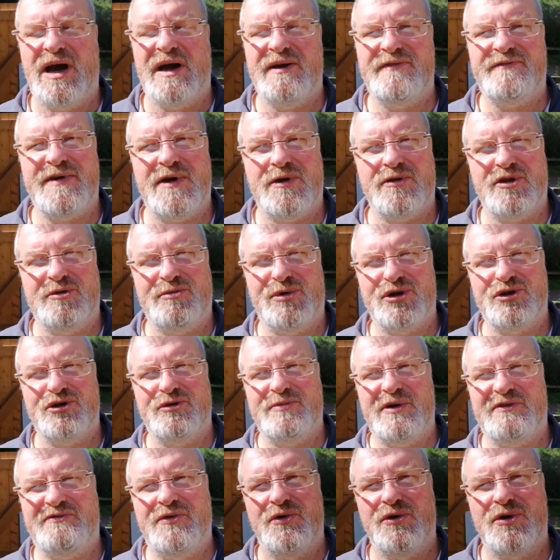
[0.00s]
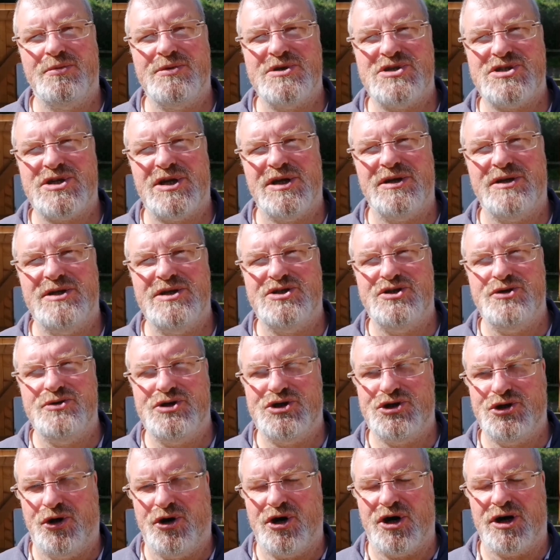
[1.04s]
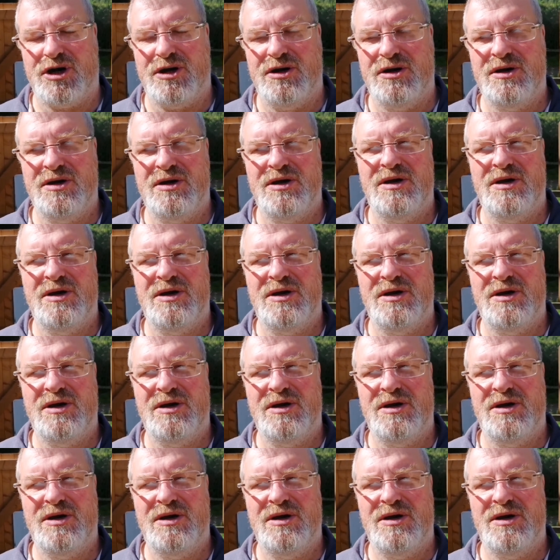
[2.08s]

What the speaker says: I felt the model before was slightly too short,